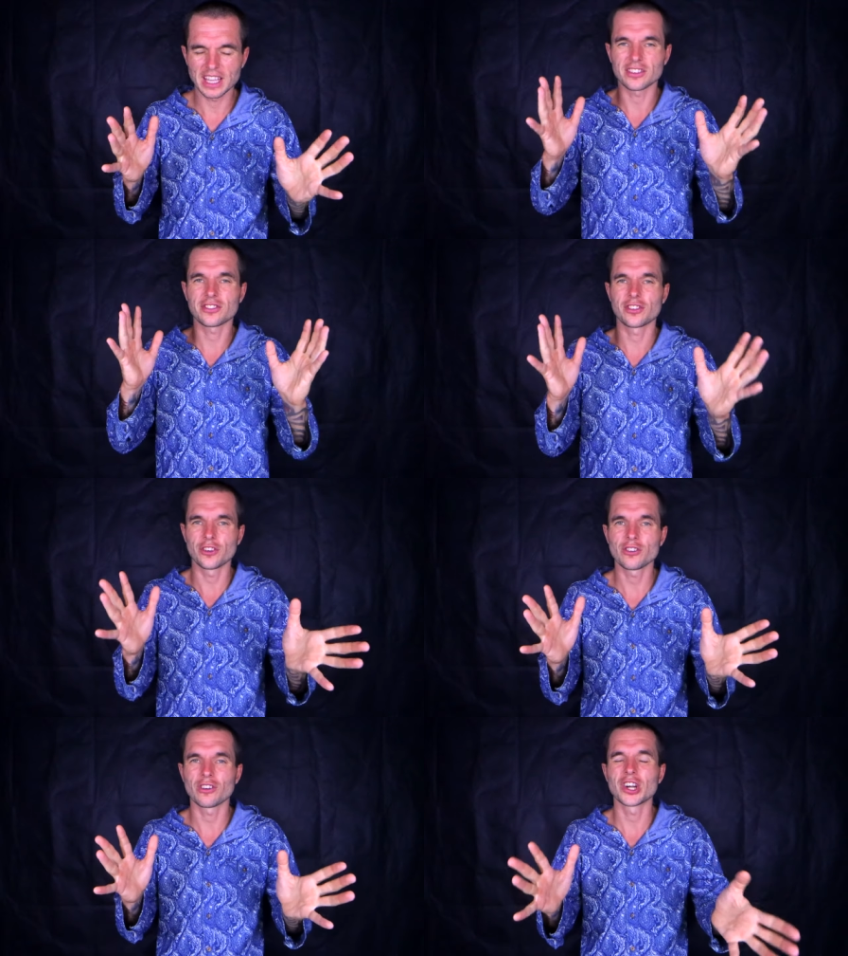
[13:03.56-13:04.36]
it
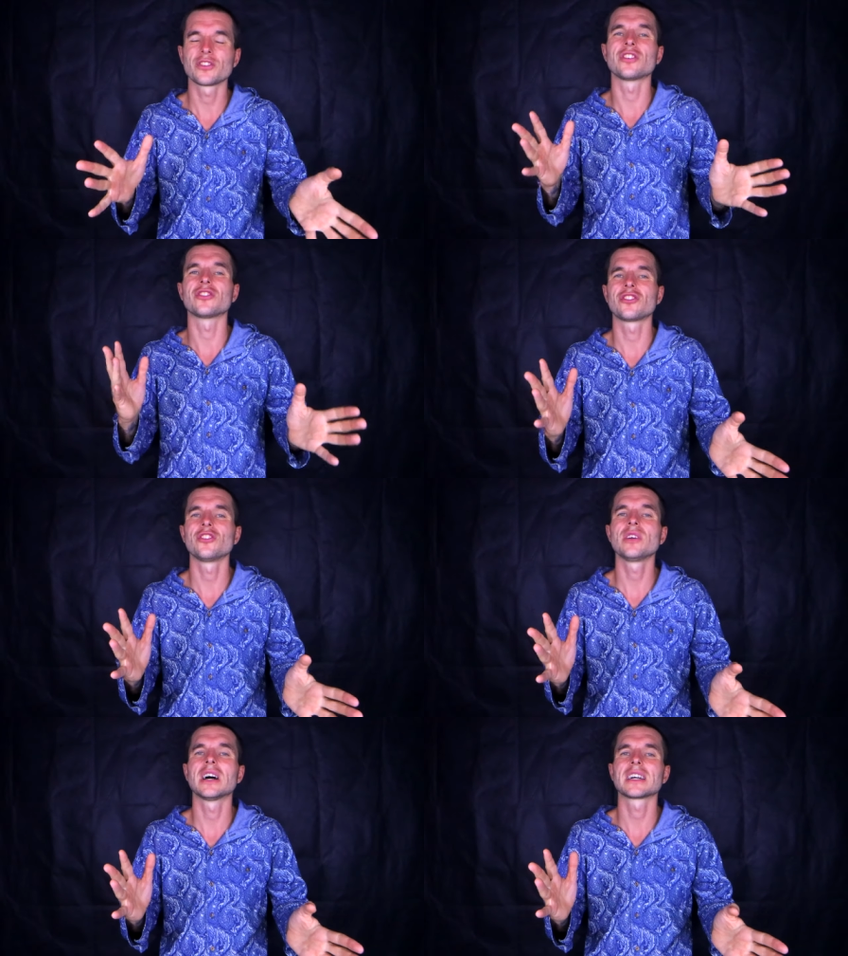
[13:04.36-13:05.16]
too gross and too
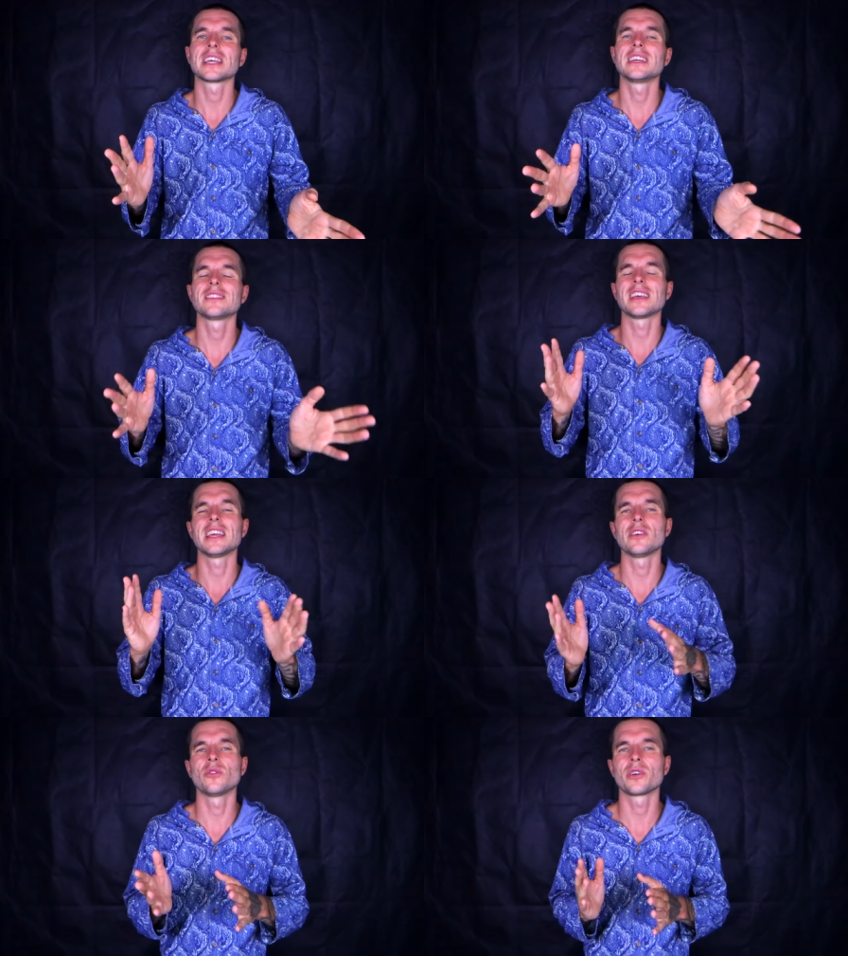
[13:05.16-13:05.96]
yucky to
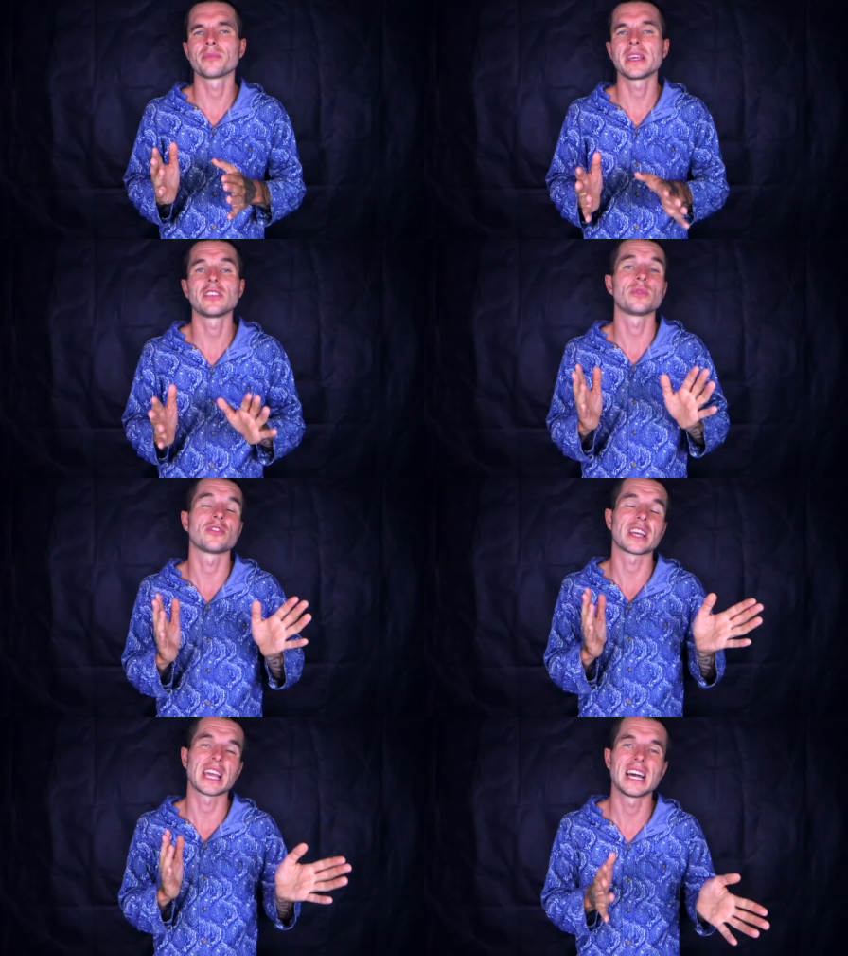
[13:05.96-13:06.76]
eat organ meats,
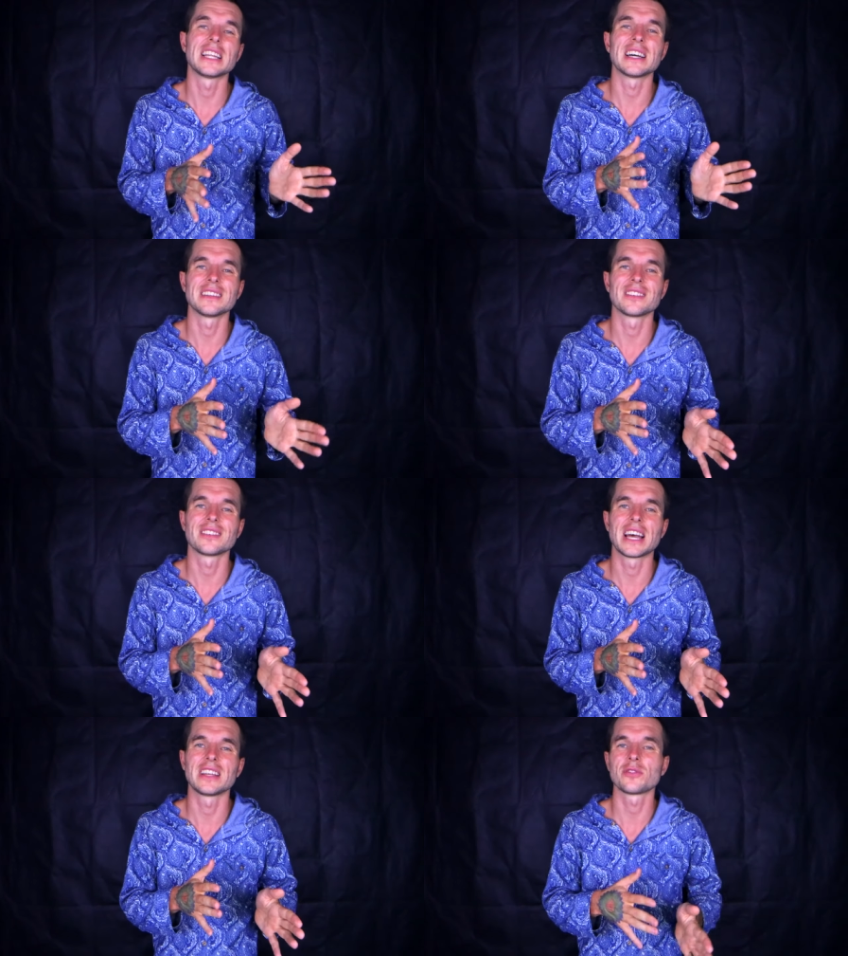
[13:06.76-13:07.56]
which I can
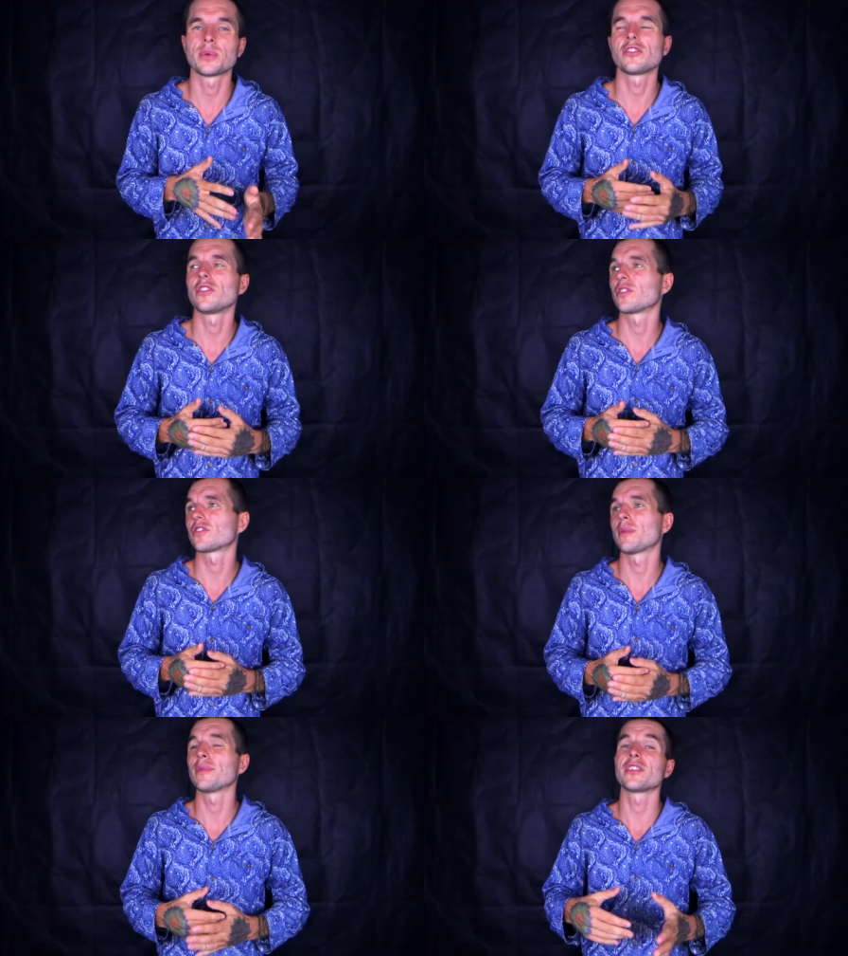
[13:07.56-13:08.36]
understand, especially for
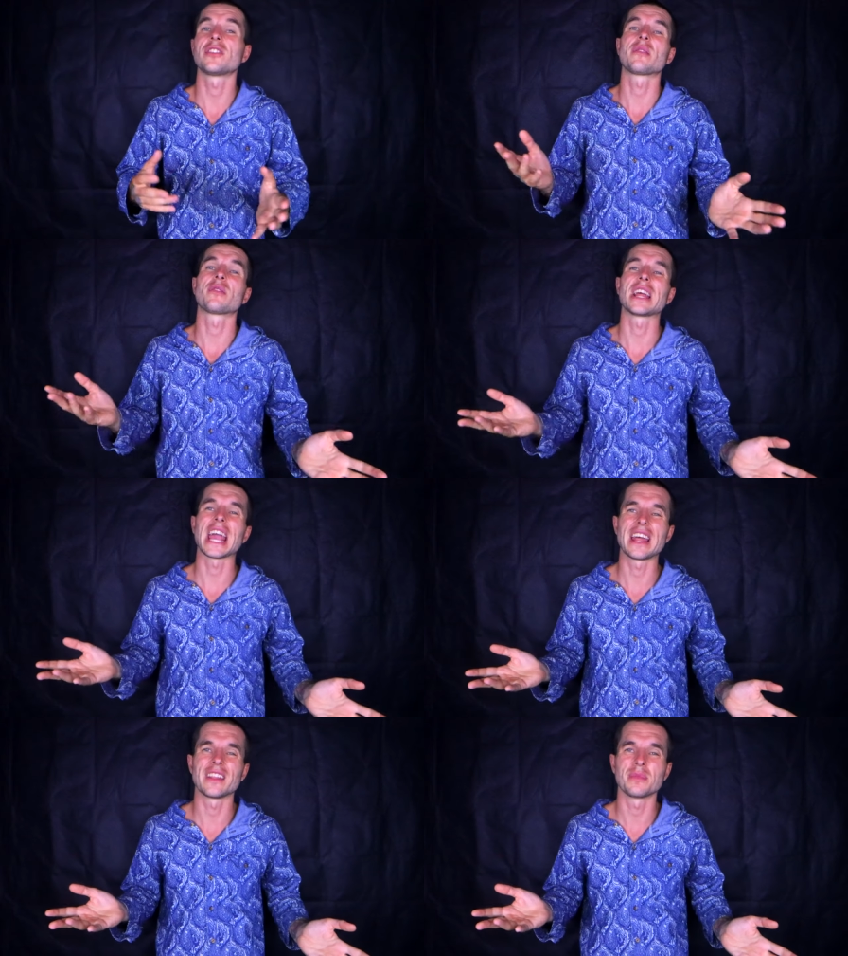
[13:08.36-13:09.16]
someone that's never really
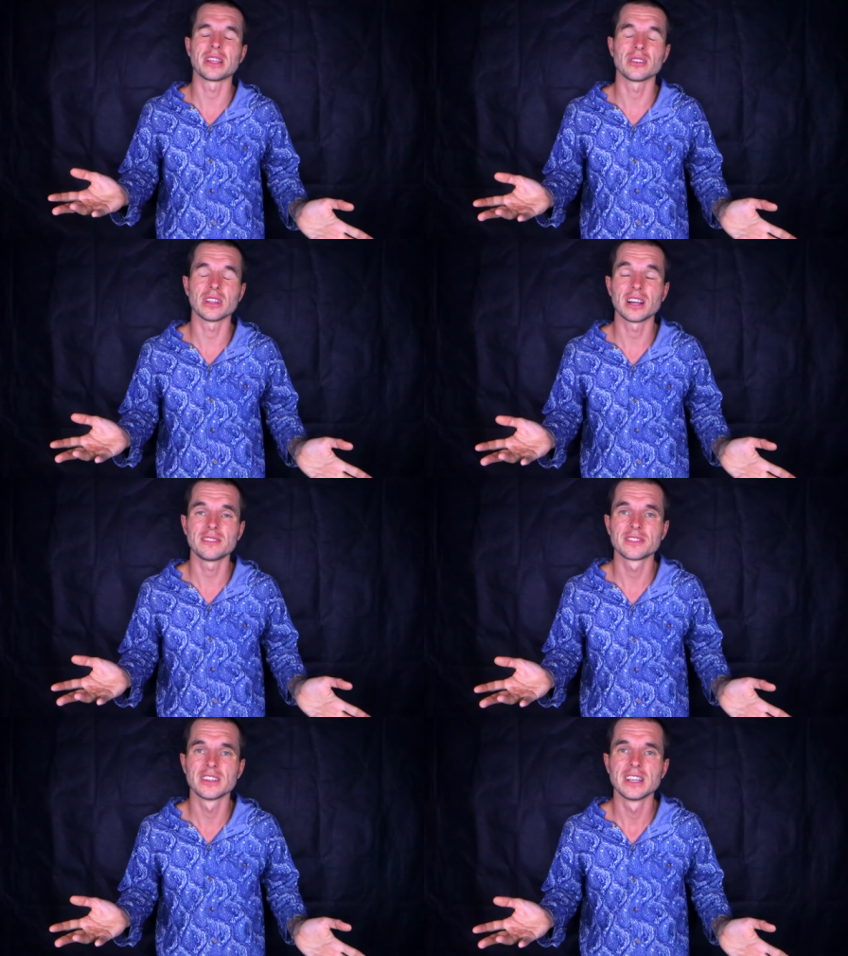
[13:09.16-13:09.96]
ate them in your
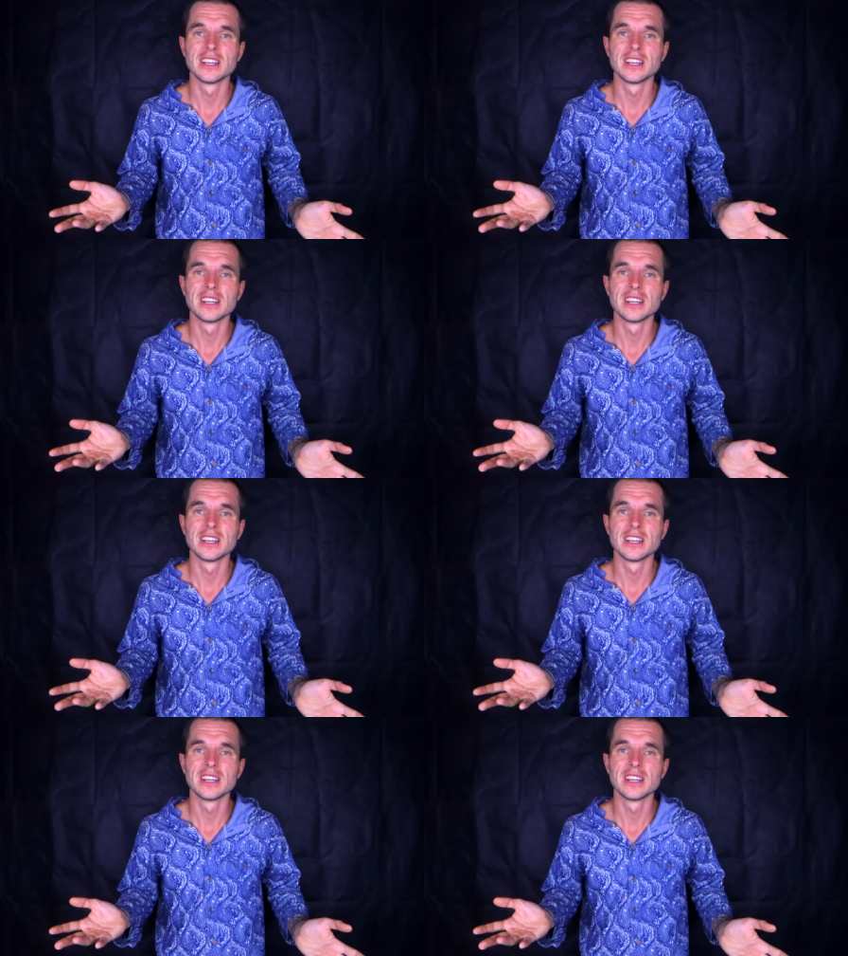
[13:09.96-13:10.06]
life,